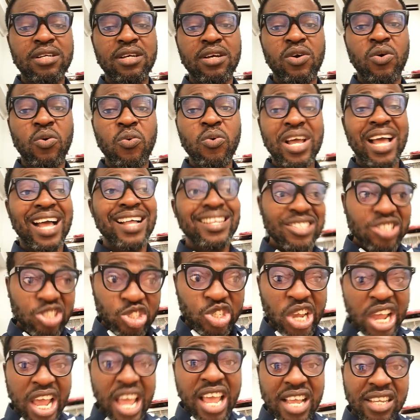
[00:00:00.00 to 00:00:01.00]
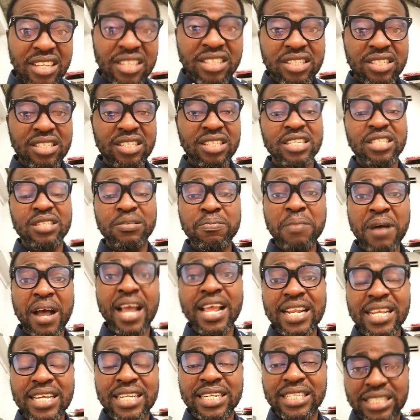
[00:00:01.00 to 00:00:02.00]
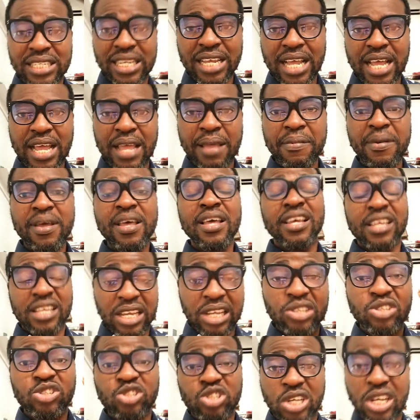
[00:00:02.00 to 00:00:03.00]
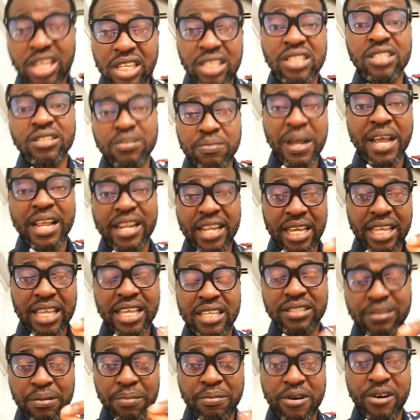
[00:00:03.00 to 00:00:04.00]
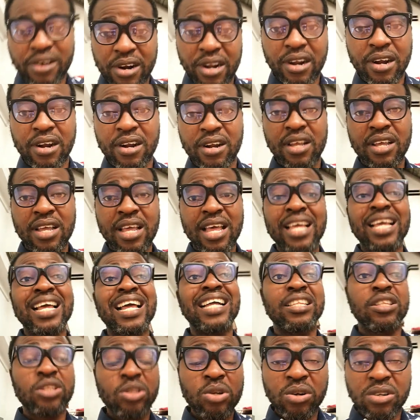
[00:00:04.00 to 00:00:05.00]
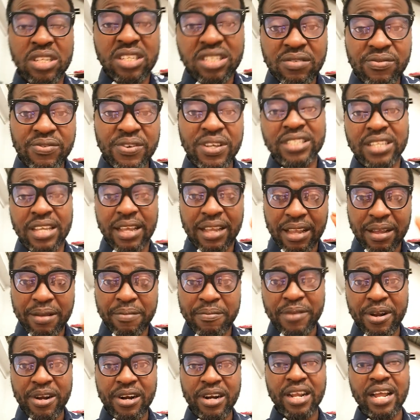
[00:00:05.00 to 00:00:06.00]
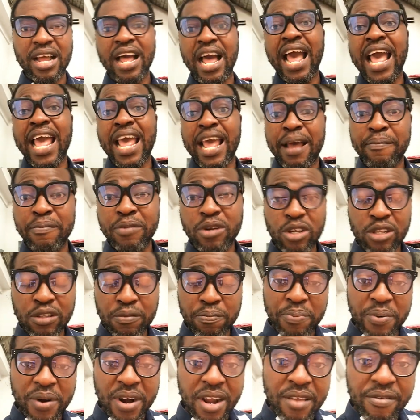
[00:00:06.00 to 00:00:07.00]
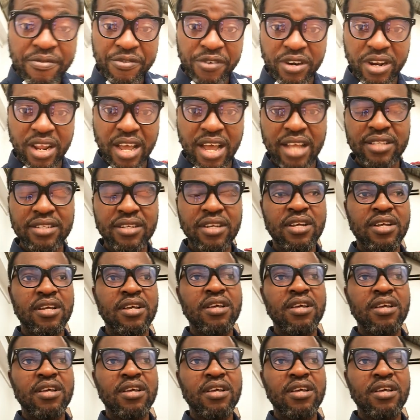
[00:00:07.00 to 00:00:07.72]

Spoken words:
who can change his mind anytime can change his mind against America. He can turn his face against America. I am not praying for that.